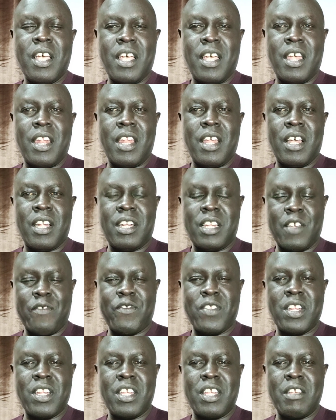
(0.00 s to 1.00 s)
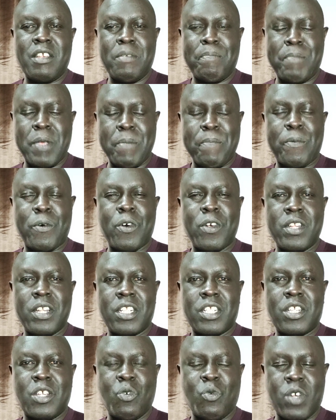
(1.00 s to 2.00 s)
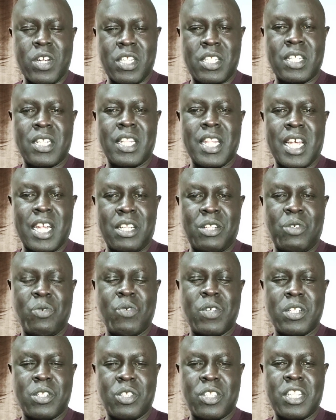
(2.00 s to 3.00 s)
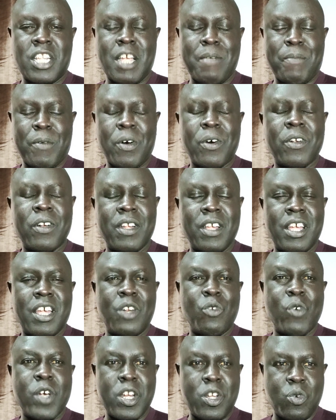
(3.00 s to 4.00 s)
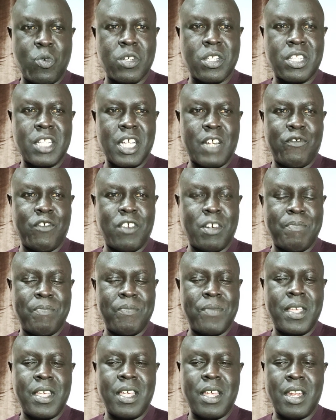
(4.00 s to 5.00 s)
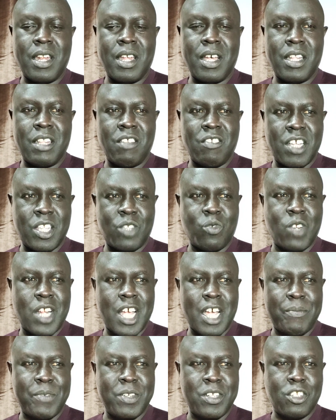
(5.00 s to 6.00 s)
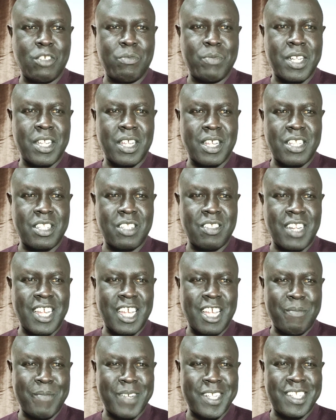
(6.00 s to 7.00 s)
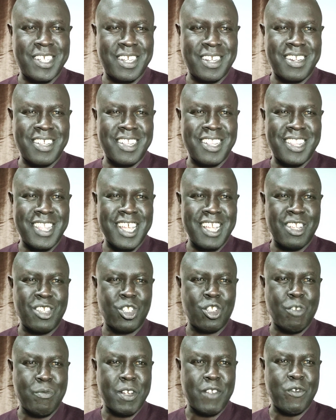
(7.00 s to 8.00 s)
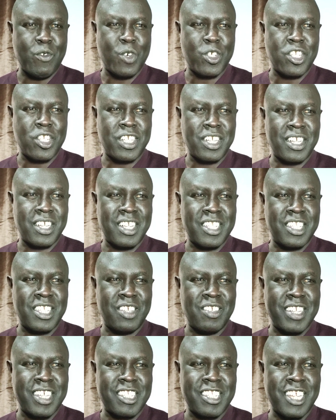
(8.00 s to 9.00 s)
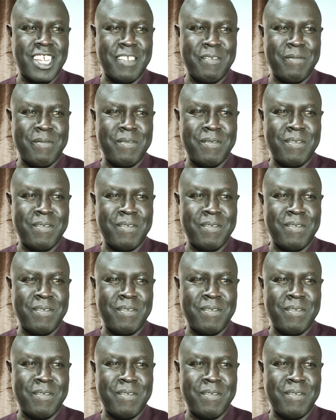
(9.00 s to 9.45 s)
and definitely pinpoint it. What is it that you want to step on, and where do you want to start from? And the rest will happen automatically. It's not like a magic. Thank you so much for watching, and see you next time.